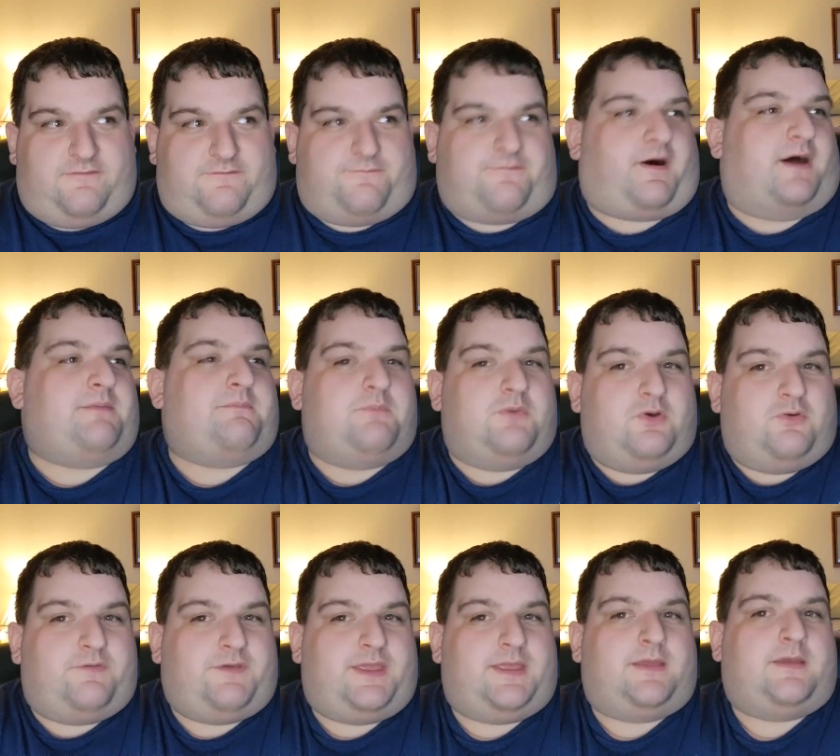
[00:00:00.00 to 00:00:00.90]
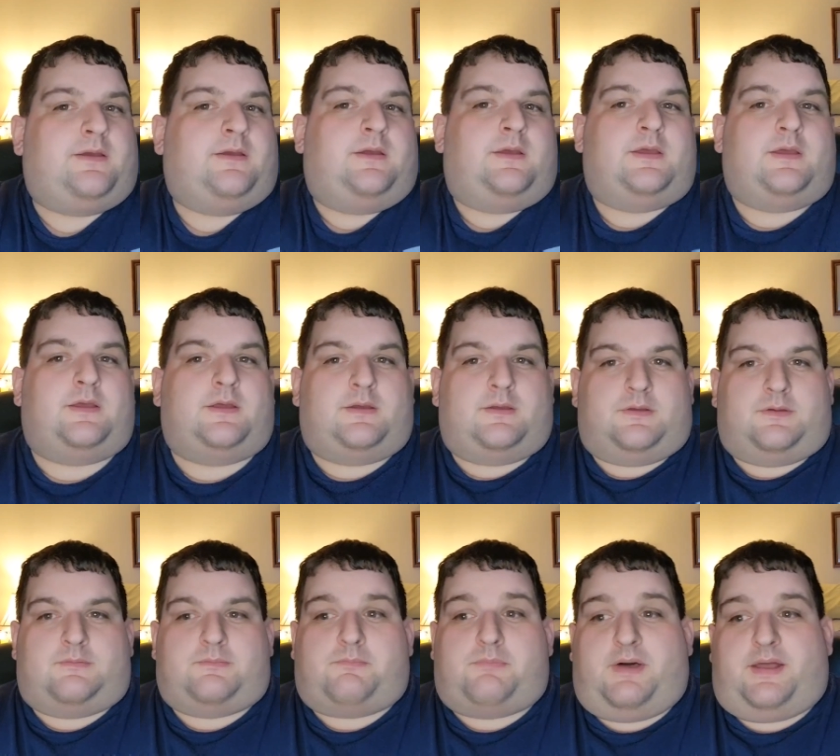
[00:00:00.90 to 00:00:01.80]
fun movie.
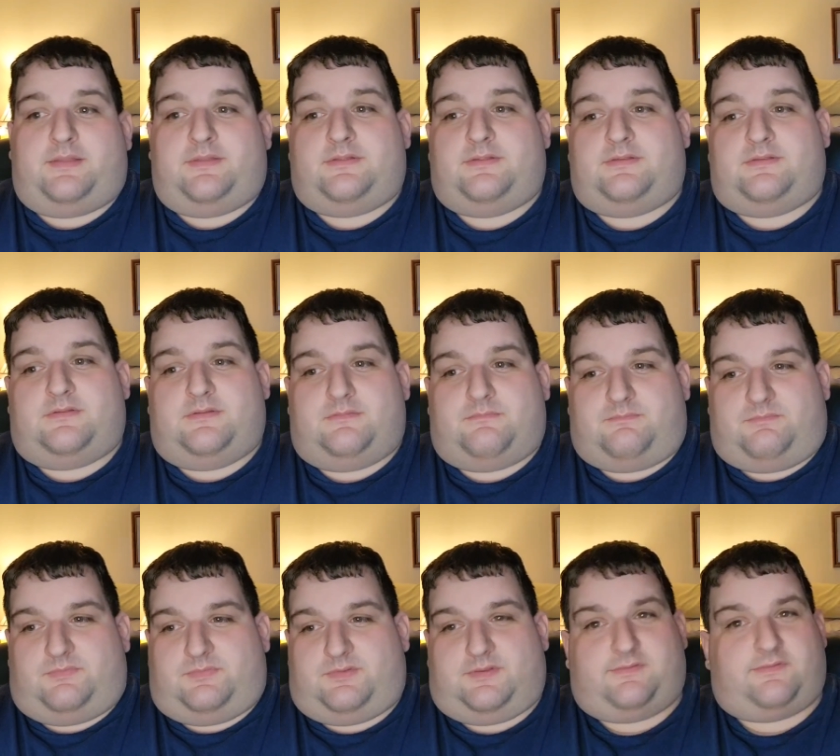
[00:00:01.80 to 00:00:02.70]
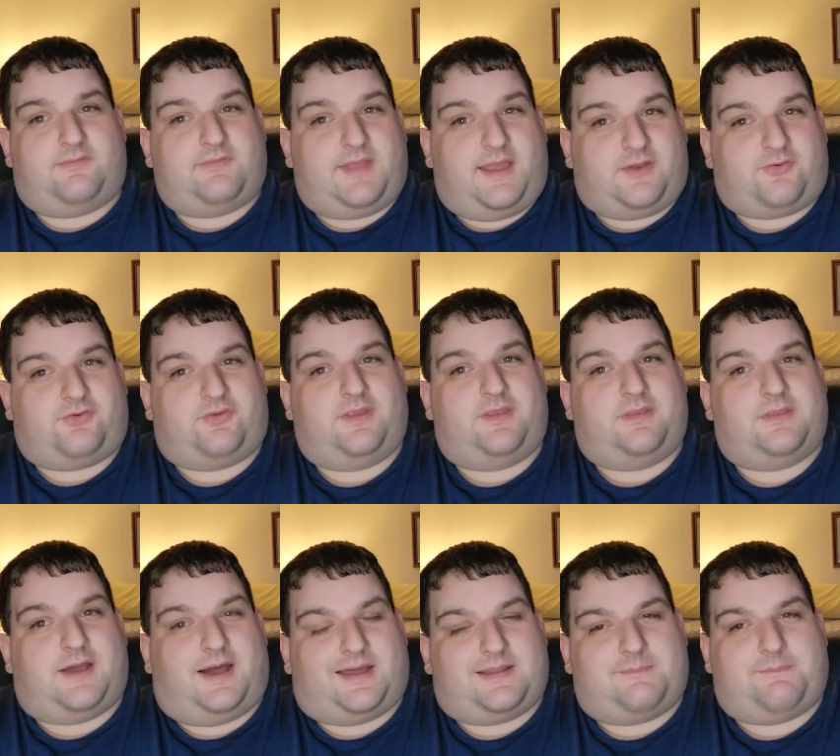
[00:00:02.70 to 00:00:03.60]
But this is actually
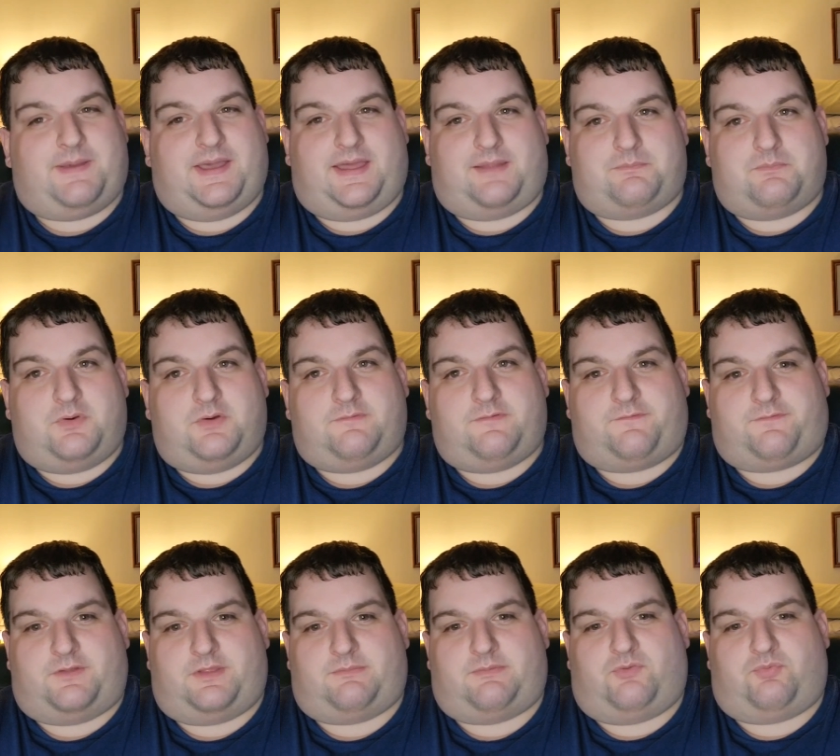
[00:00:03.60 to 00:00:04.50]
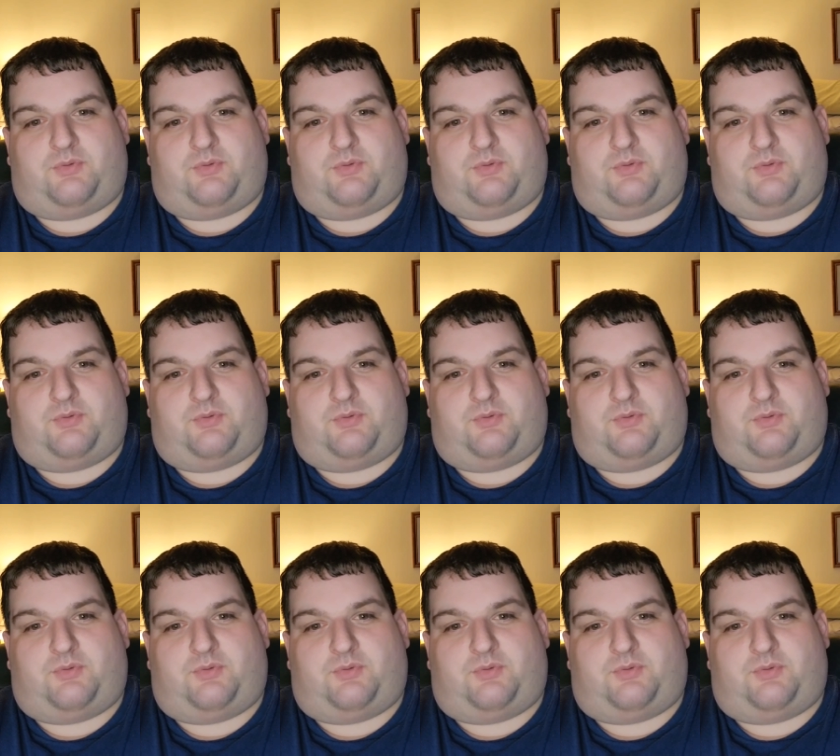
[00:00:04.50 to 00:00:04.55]
not a bad movie for them.